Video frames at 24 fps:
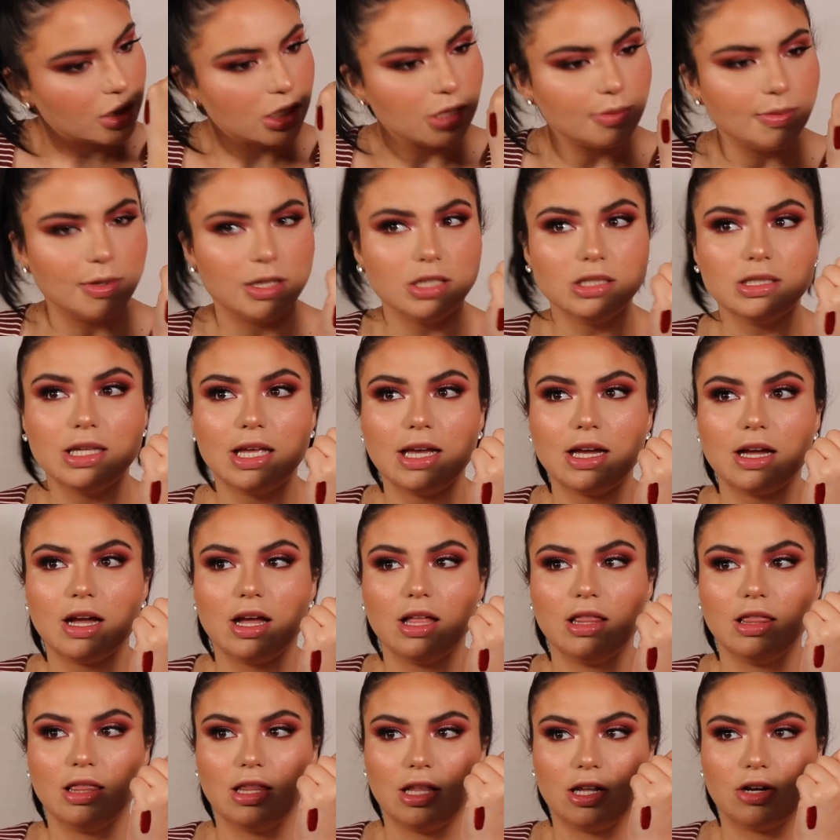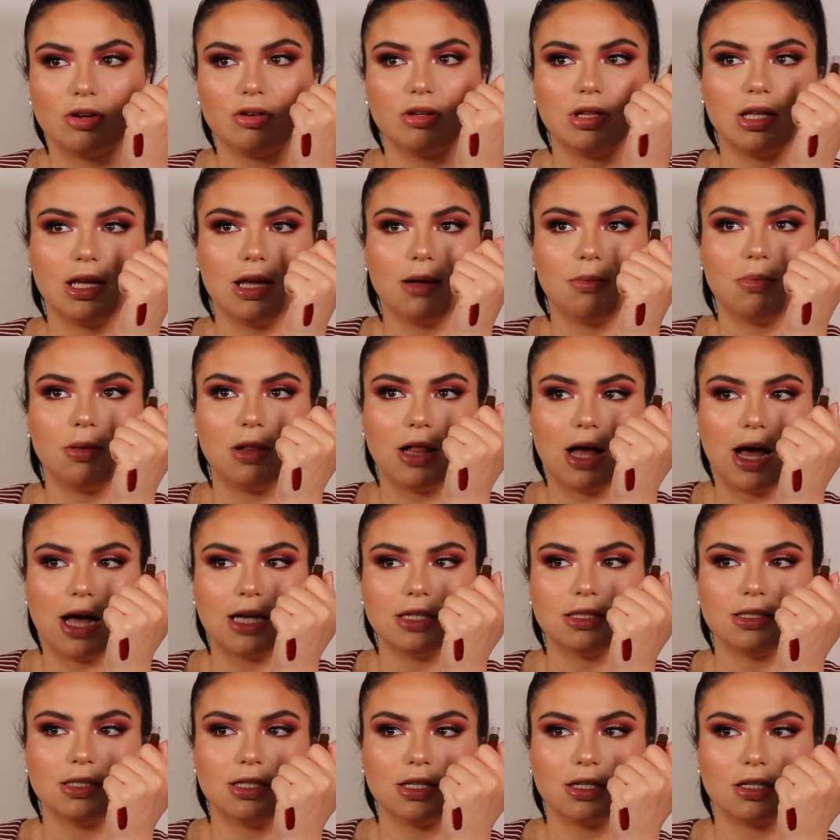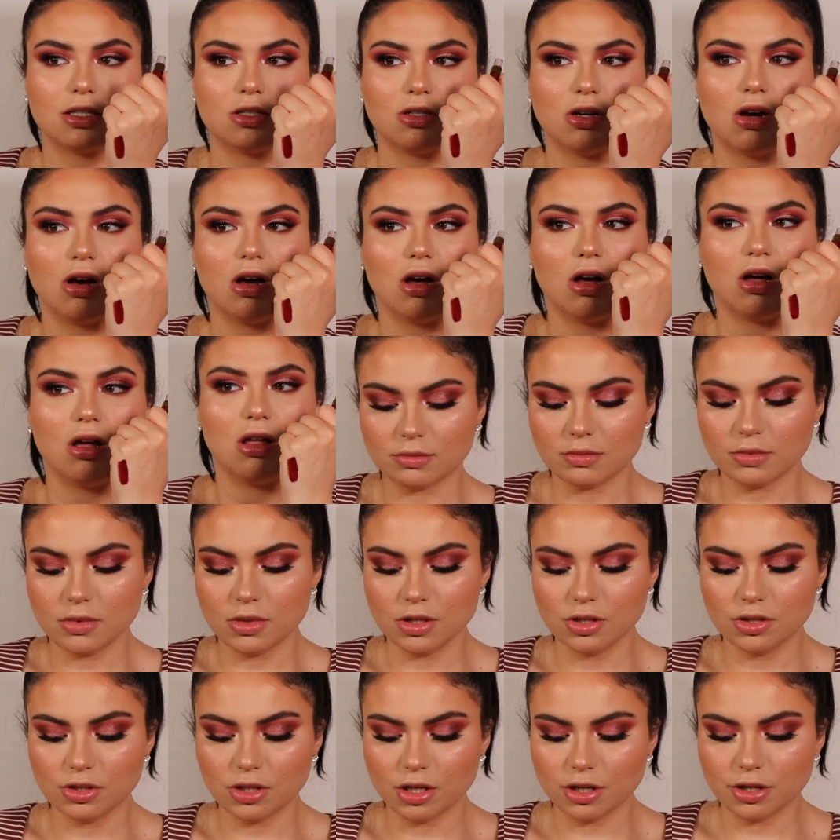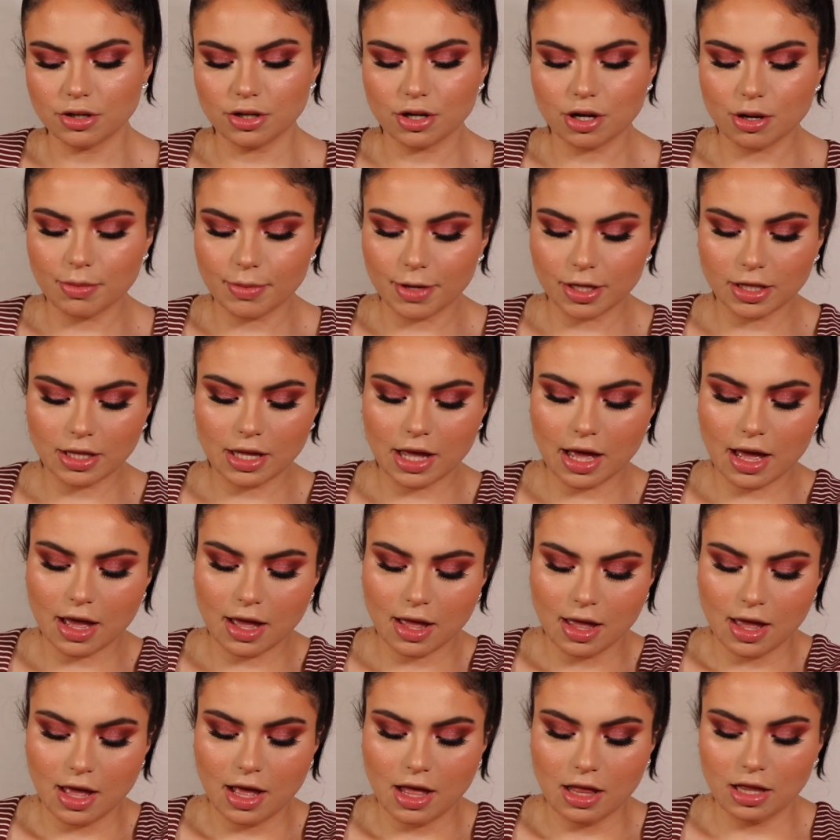Smells like literally a plastic doll, so I don't know about that.